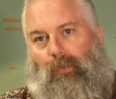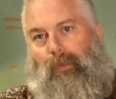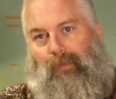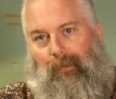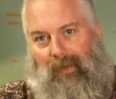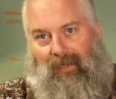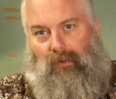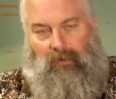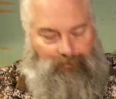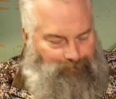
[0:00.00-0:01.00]
would be
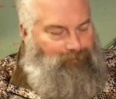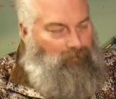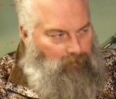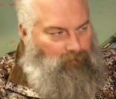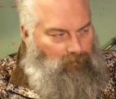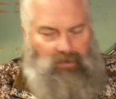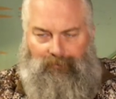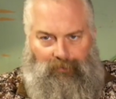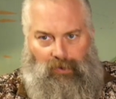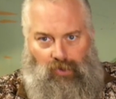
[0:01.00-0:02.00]
better.
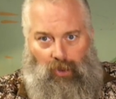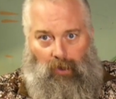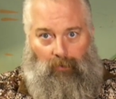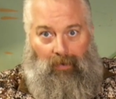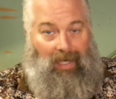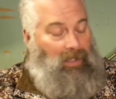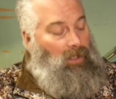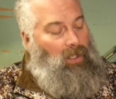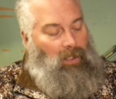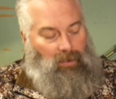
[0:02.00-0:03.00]
For sure, right?
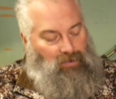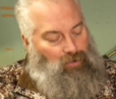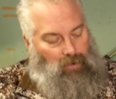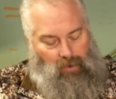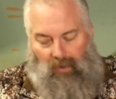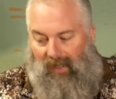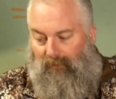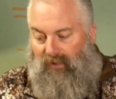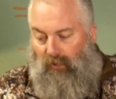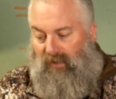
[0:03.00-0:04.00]
Because you could
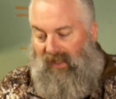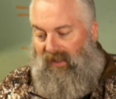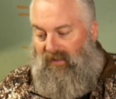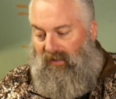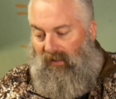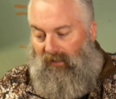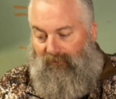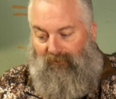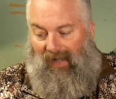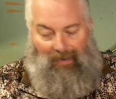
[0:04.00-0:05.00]
grab two tins of
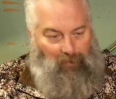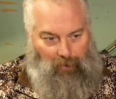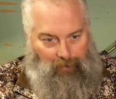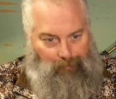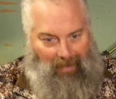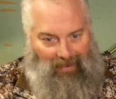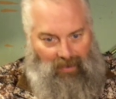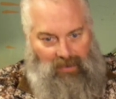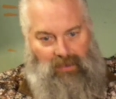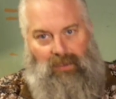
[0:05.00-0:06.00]
500
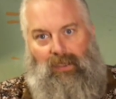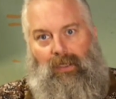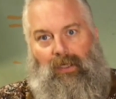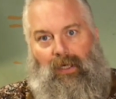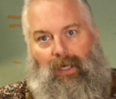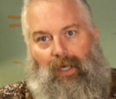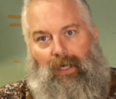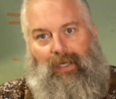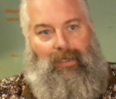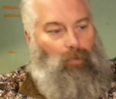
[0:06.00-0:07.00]
pellets
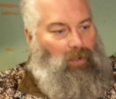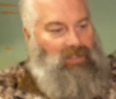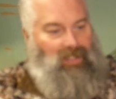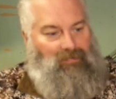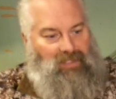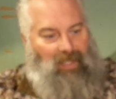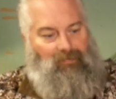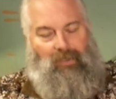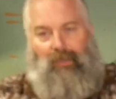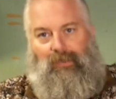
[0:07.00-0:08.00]
in a
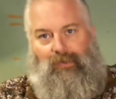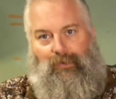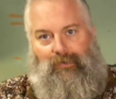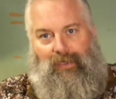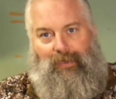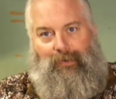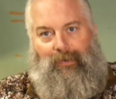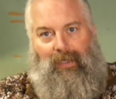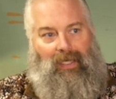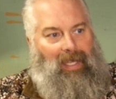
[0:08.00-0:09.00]
177 or a 2.2,
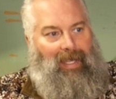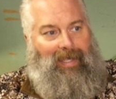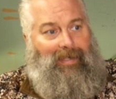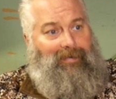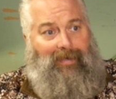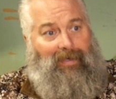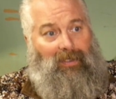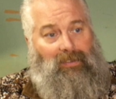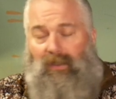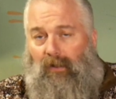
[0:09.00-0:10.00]

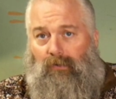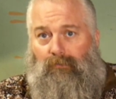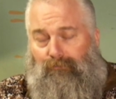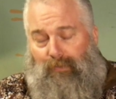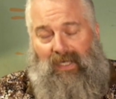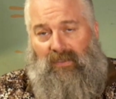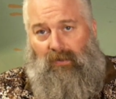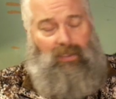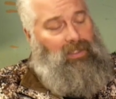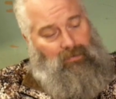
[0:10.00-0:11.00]
and,
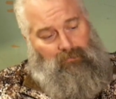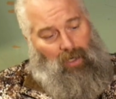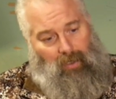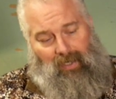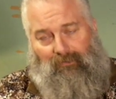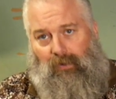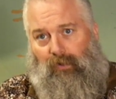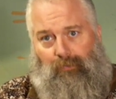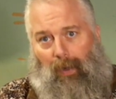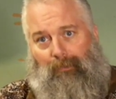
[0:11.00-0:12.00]
basically all you have to do
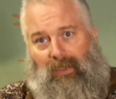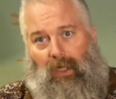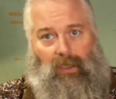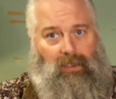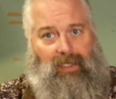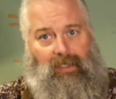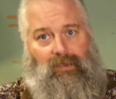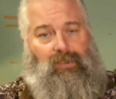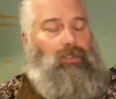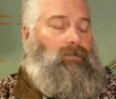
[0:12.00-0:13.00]
is pump the gun to get it
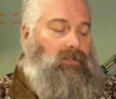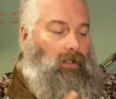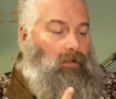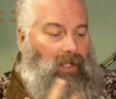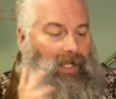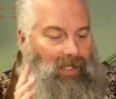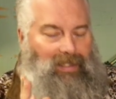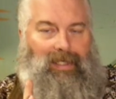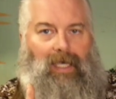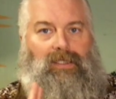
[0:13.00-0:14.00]
to shoot. So,
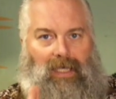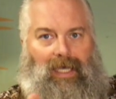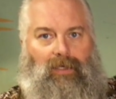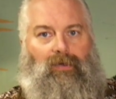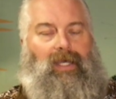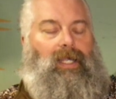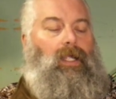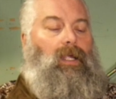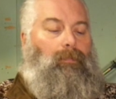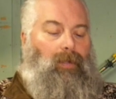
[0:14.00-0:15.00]
yes, I agree.
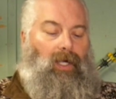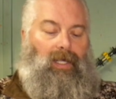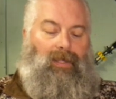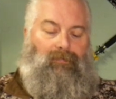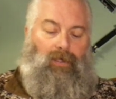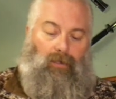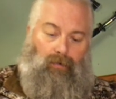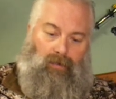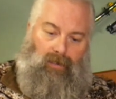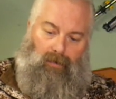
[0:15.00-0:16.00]
But if
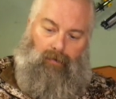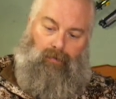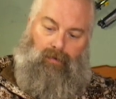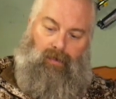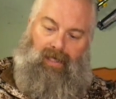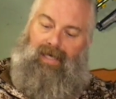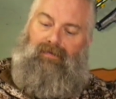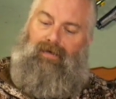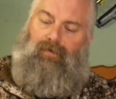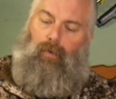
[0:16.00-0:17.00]
you're,
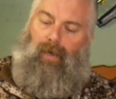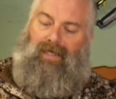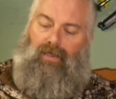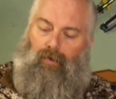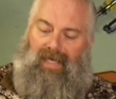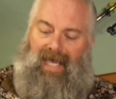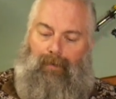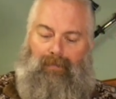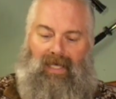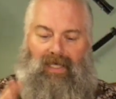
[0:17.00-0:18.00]
even if you wanted to go
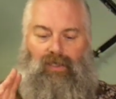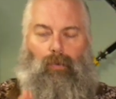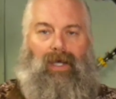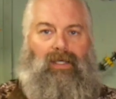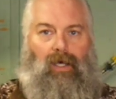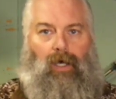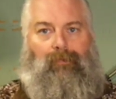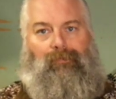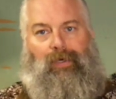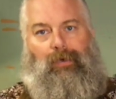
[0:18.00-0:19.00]
camping and you wanted to
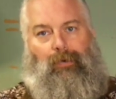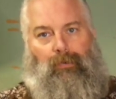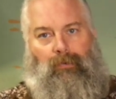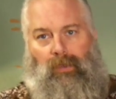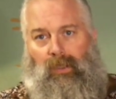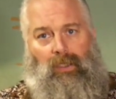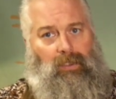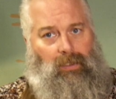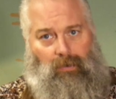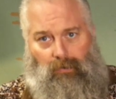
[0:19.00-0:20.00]
hunt for your own,
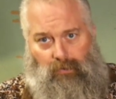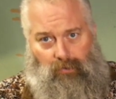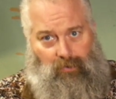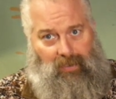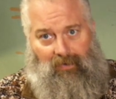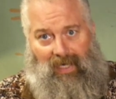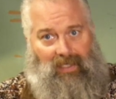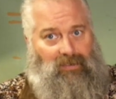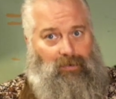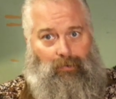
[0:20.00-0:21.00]
tree
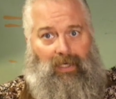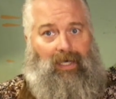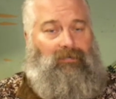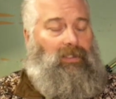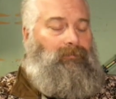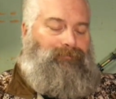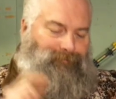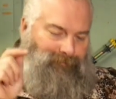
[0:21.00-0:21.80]
rats or whatever,